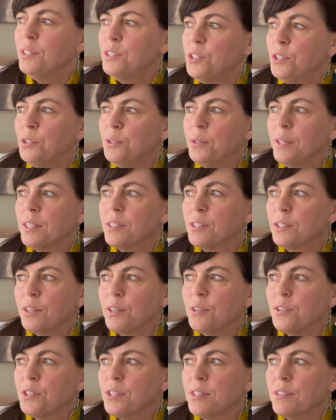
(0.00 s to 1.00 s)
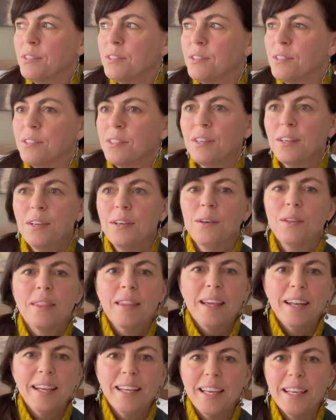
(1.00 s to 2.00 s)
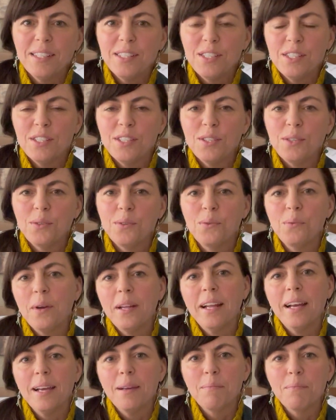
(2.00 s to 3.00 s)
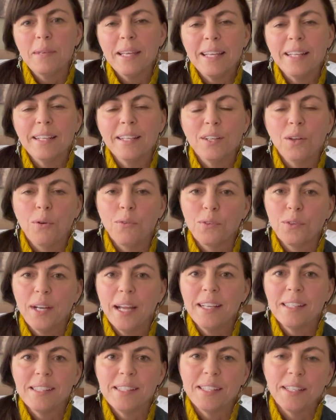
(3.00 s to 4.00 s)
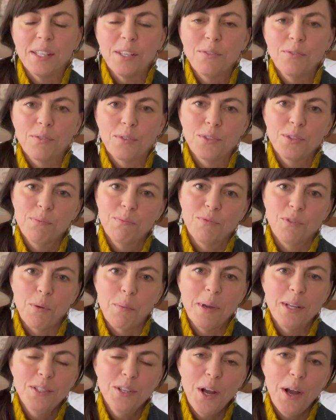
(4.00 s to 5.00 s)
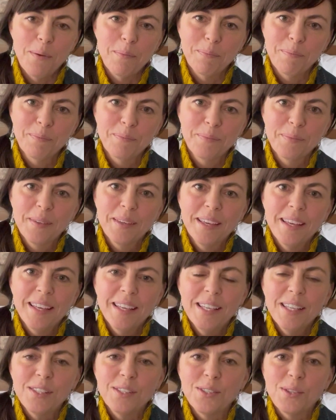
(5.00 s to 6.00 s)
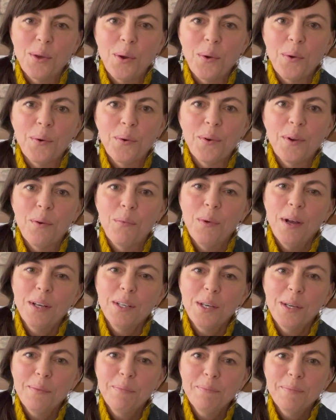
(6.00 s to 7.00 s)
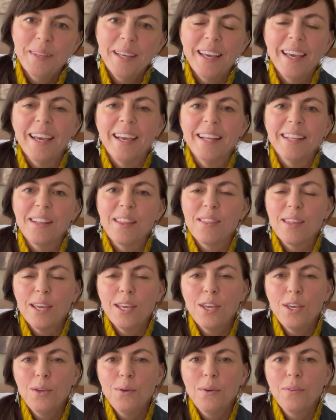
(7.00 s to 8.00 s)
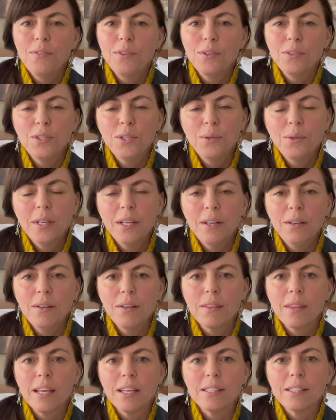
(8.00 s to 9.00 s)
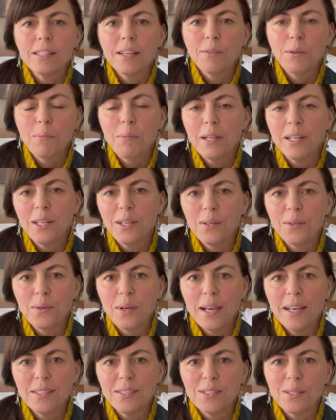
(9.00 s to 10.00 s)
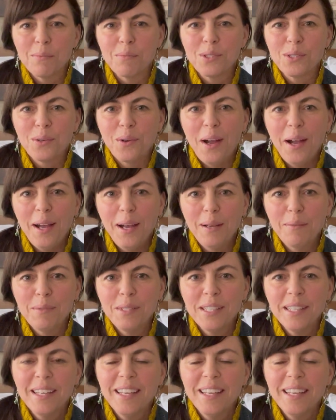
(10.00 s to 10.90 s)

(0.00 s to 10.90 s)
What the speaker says: 2 excursions that I get to do when I'm in an overnight city for my job. So welcome and thank you if you're new here, and thanks to everybody who has subscribed